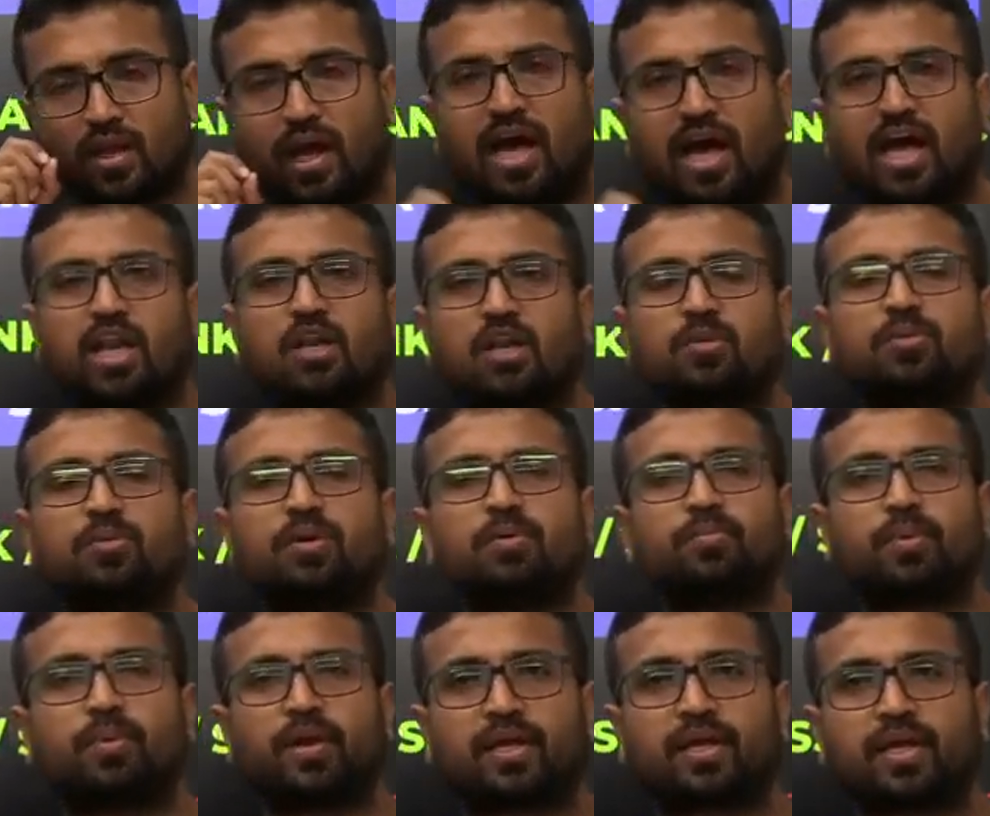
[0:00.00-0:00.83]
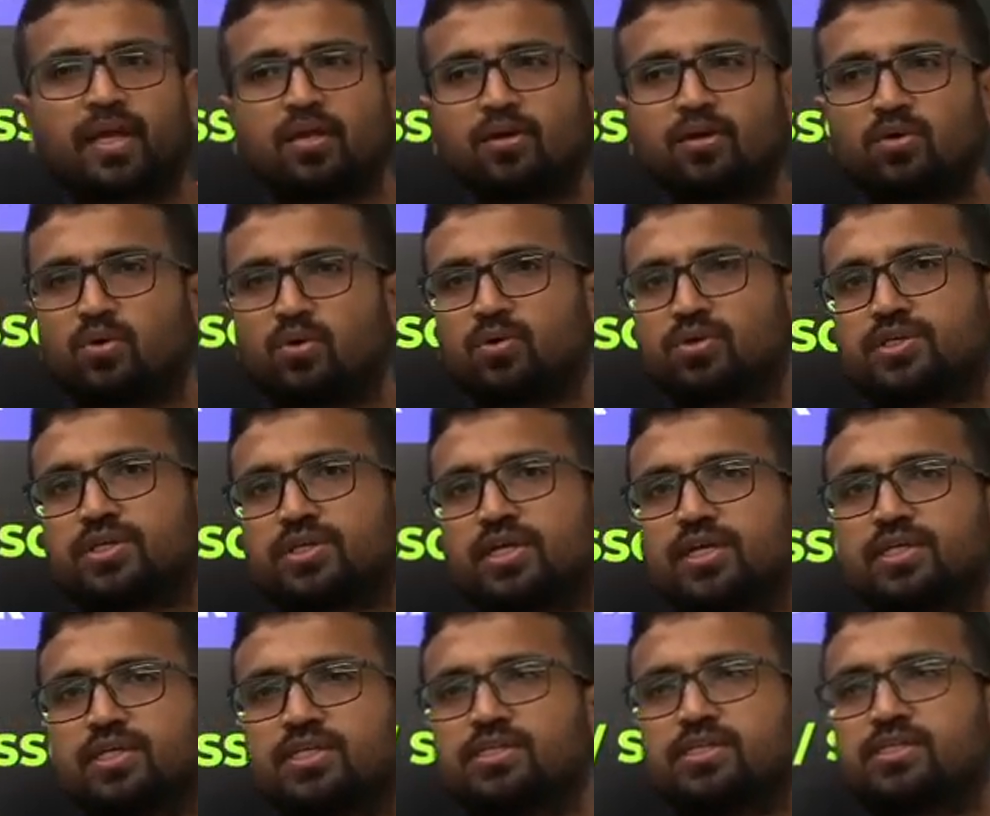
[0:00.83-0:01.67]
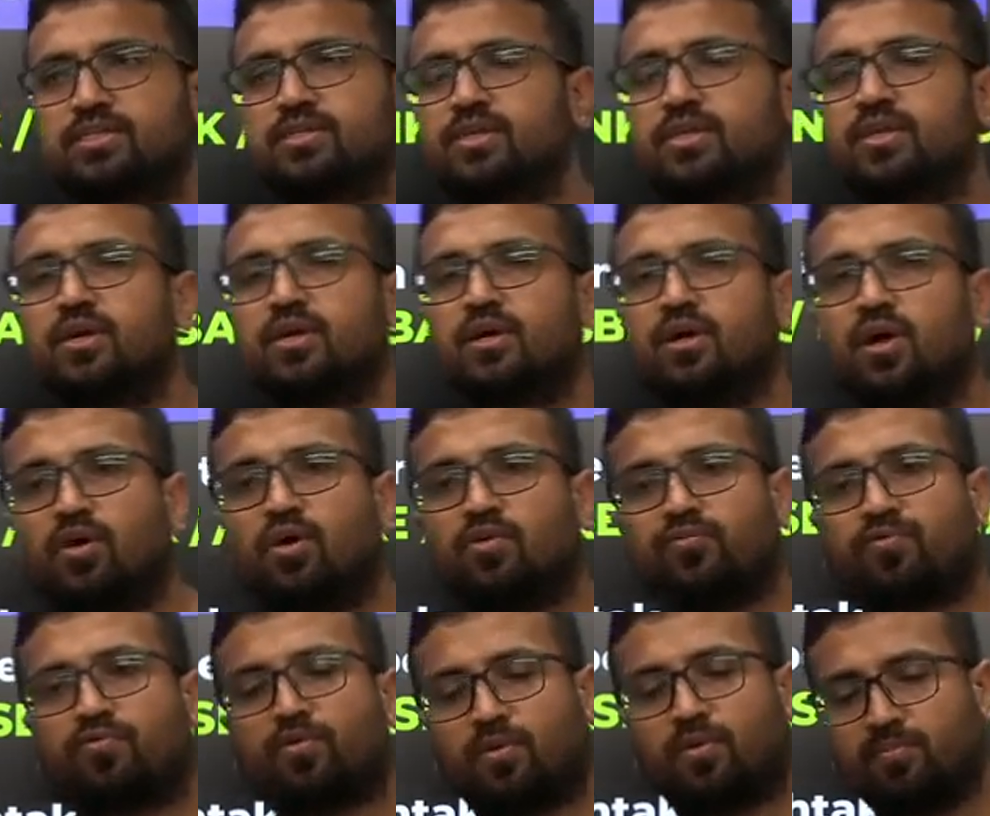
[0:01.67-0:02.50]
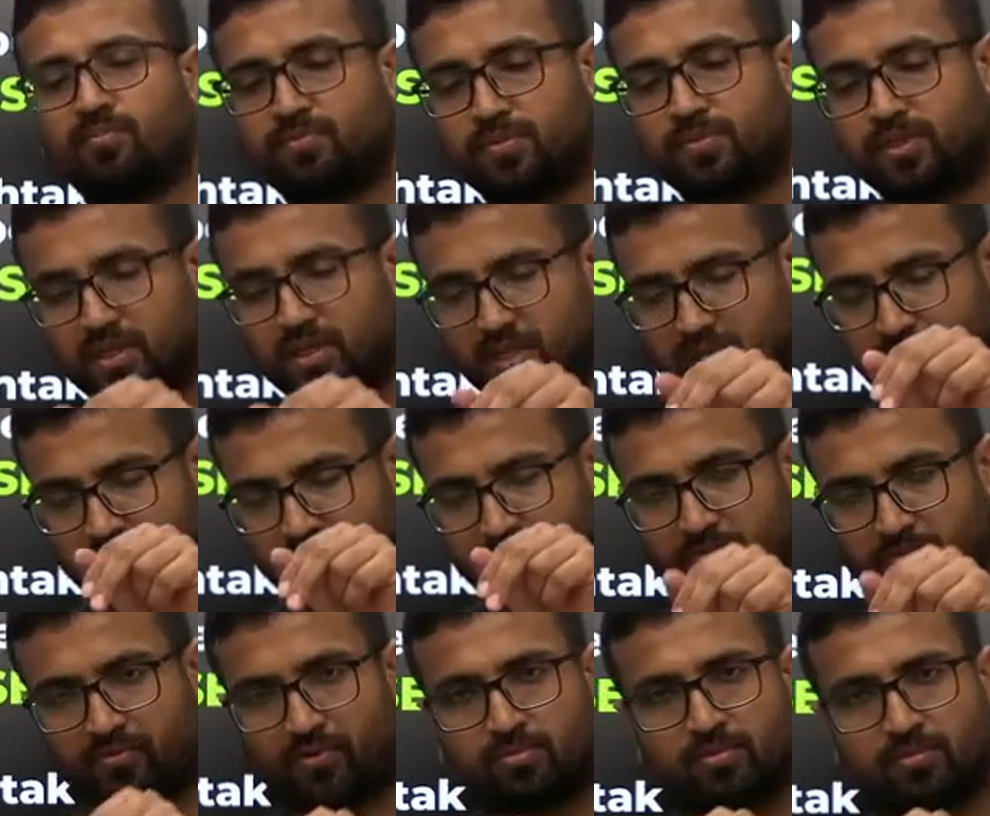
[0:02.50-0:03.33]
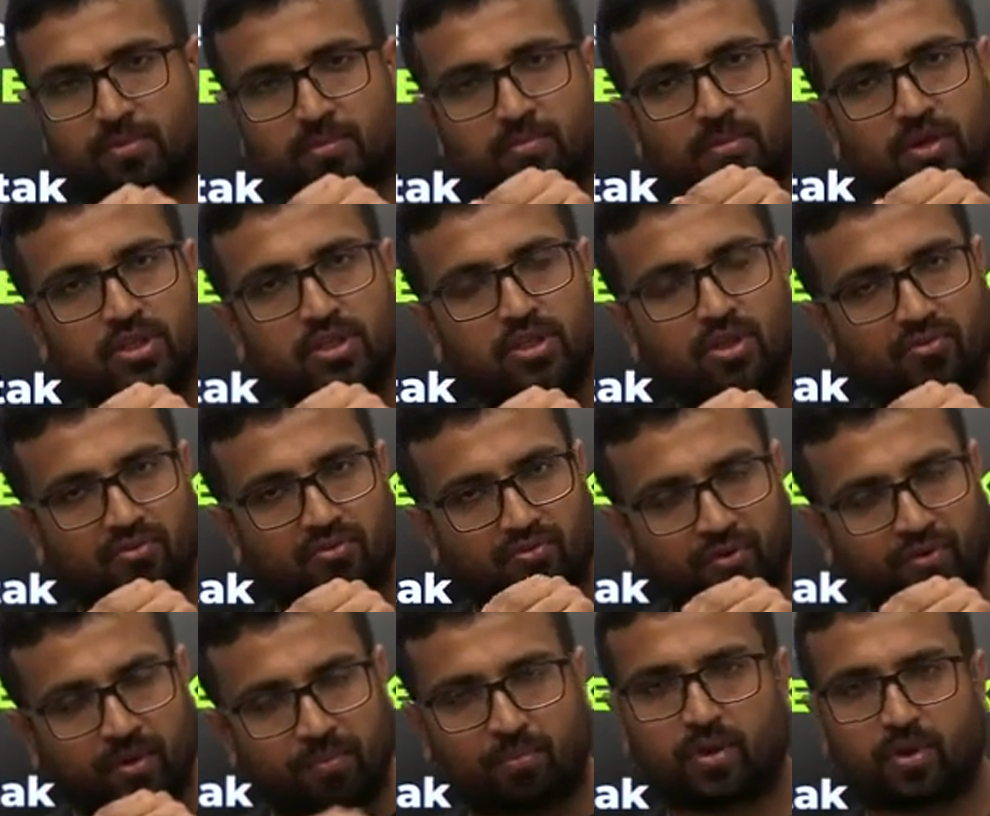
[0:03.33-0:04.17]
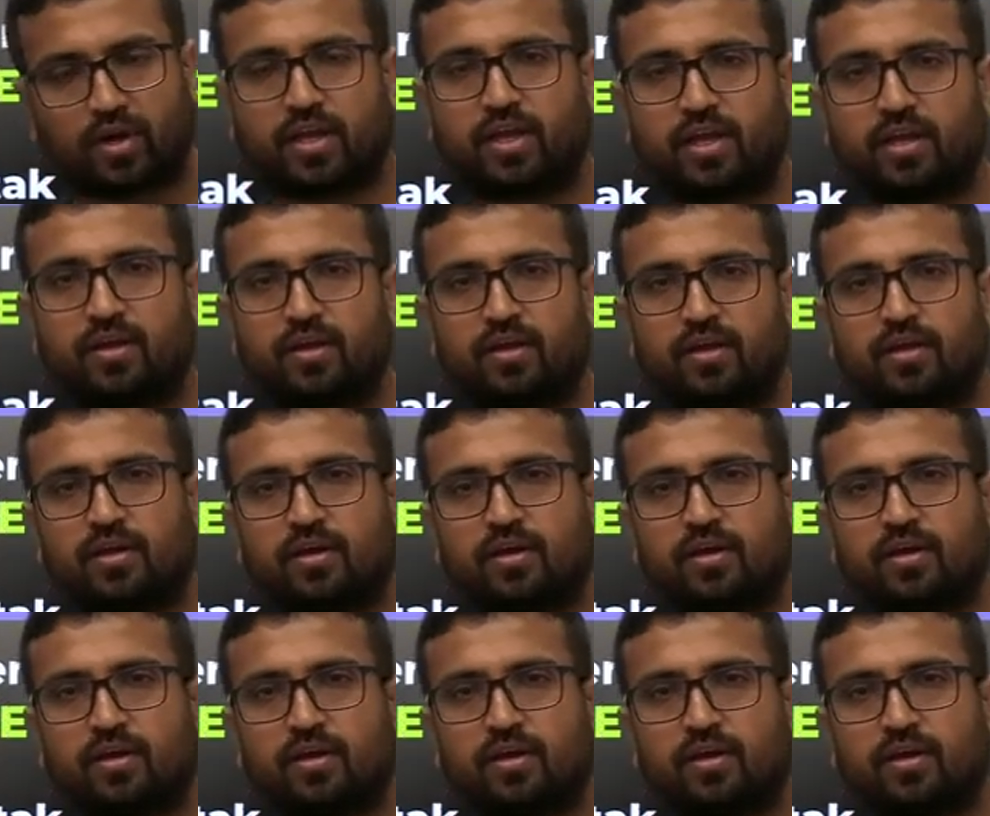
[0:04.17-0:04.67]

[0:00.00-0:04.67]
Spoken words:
I'll be bringing courses from the month of February,